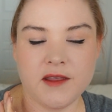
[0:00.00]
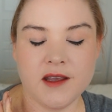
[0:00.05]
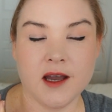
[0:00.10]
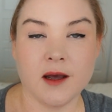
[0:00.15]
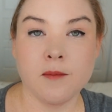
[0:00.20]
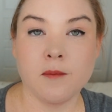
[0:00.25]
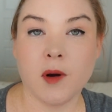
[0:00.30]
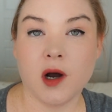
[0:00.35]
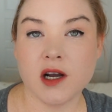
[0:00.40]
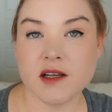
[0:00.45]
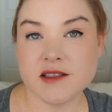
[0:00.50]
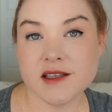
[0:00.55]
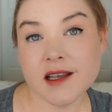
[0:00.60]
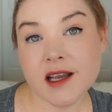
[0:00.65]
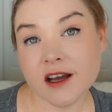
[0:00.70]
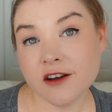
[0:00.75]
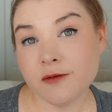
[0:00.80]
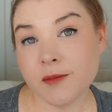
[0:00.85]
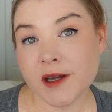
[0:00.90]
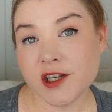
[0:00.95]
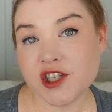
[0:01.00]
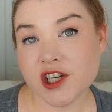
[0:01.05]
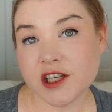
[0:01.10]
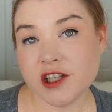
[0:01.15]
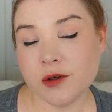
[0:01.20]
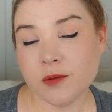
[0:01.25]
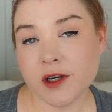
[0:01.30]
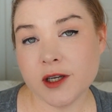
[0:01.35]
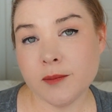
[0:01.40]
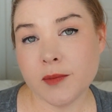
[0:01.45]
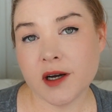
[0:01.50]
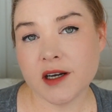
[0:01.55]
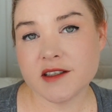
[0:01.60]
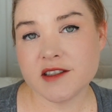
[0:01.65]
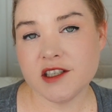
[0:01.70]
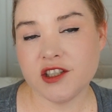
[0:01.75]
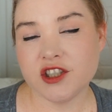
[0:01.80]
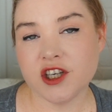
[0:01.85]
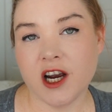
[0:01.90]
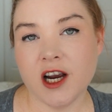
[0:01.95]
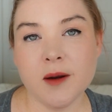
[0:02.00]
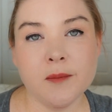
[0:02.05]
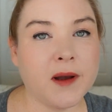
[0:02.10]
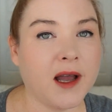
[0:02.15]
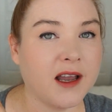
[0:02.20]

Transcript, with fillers: the unboxing of my January BoxyCharm.